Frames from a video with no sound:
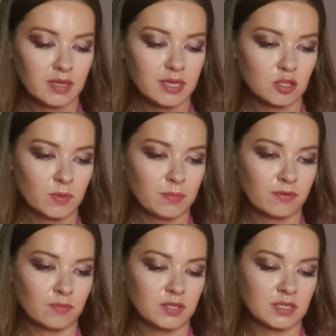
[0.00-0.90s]
Yeah, so maybe
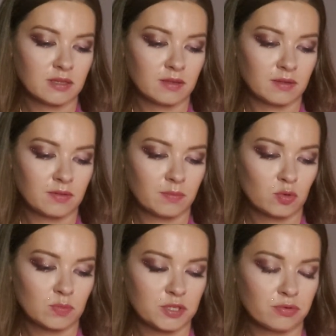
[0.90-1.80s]
from this, the
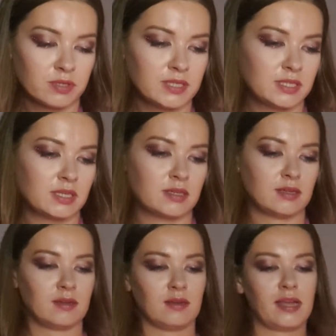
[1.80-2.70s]
most materialistic
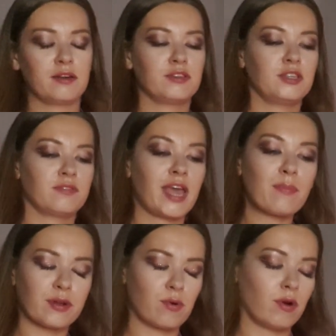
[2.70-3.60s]
energy of
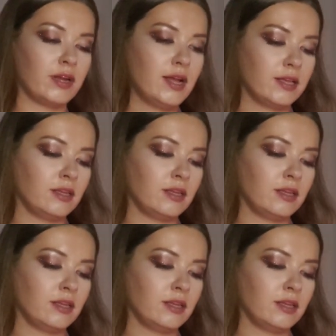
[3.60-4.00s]
Capricorn,